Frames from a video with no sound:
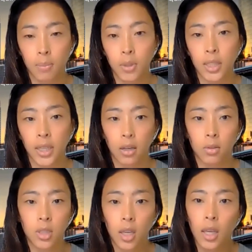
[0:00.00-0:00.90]
building
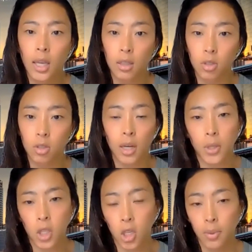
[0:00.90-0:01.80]
out
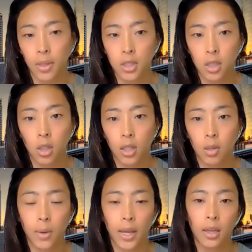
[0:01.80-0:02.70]
incremental procurement
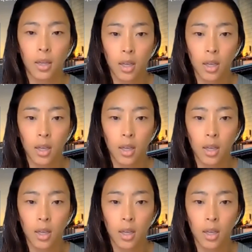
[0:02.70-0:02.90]
along the way